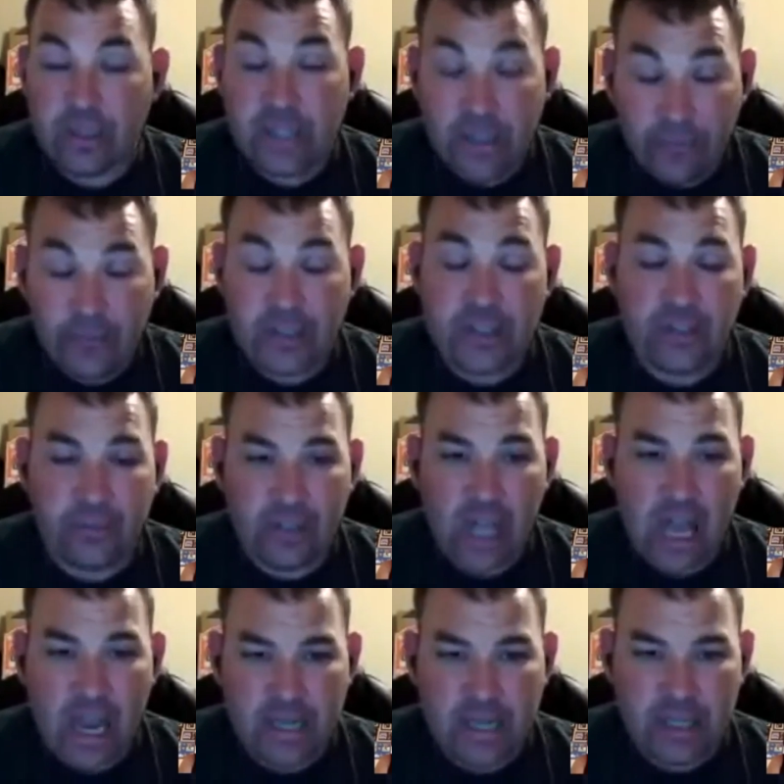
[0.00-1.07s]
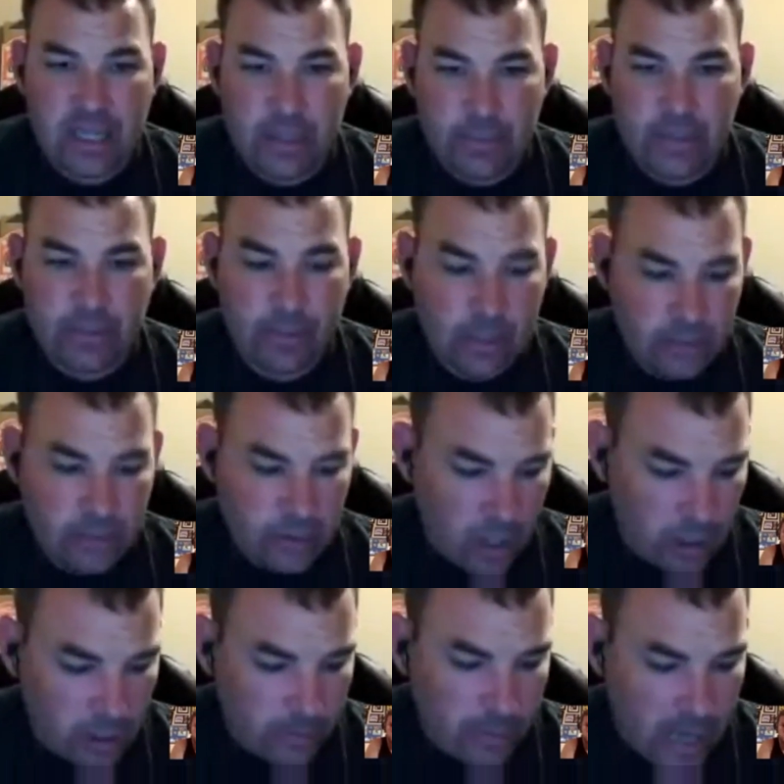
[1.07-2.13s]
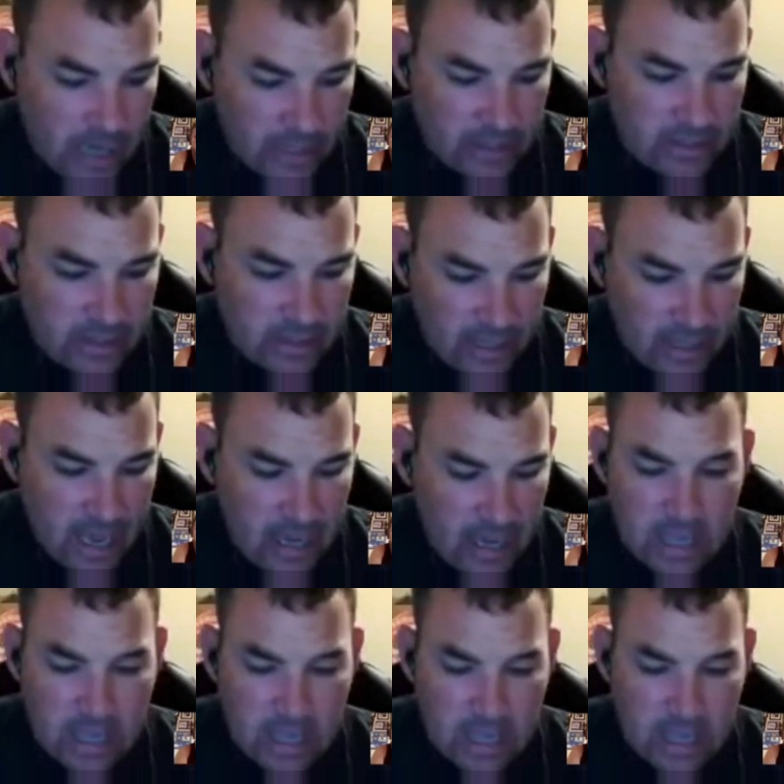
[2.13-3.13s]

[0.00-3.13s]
or defensive line and keep some of those younger bodies in that.